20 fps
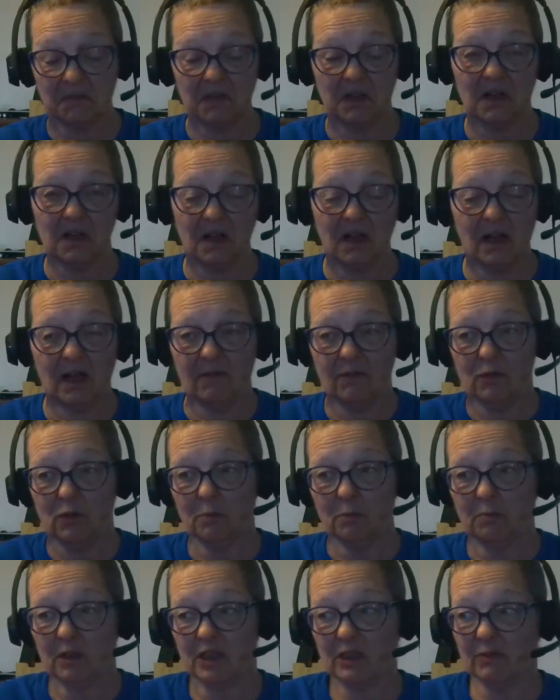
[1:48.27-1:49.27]
Yeah, I have
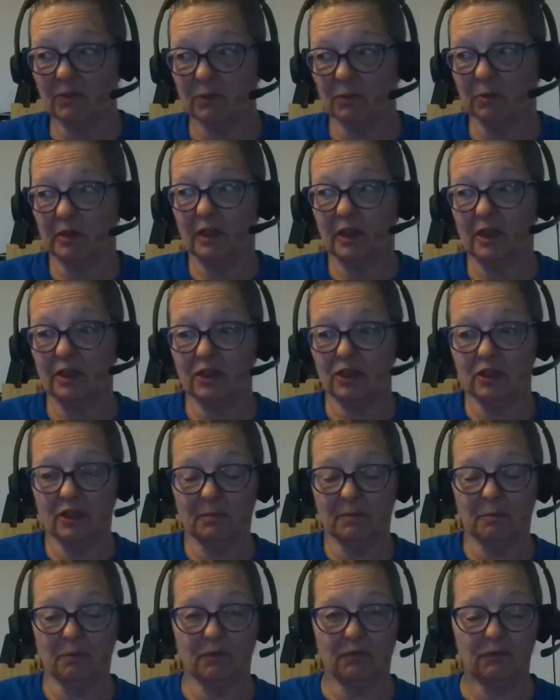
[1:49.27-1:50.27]
too much of a
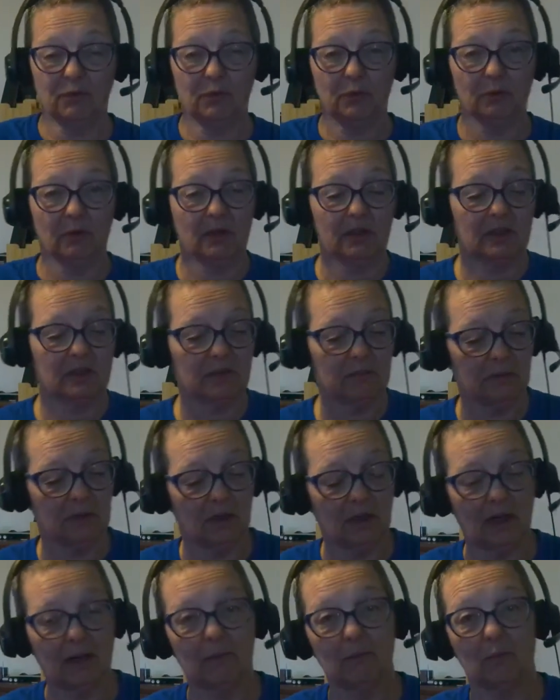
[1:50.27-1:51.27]
relationship with food right this
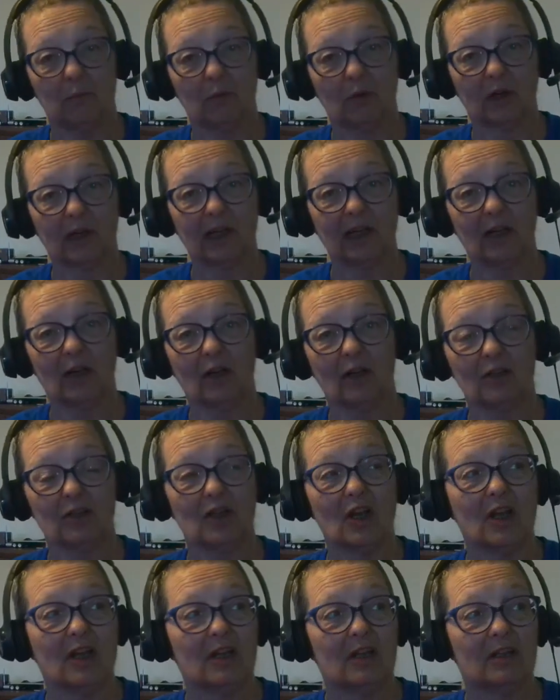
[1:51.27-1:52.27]
minute. I'm working on
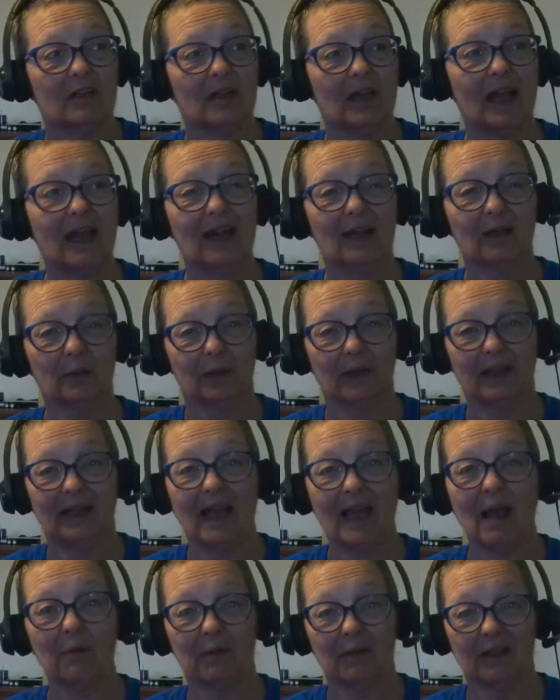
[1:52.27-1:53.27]
tailoring
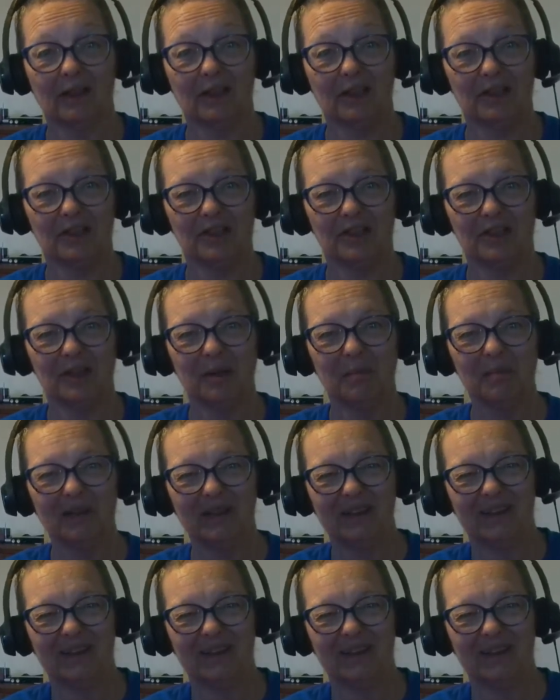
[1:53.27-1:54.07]
that relationship,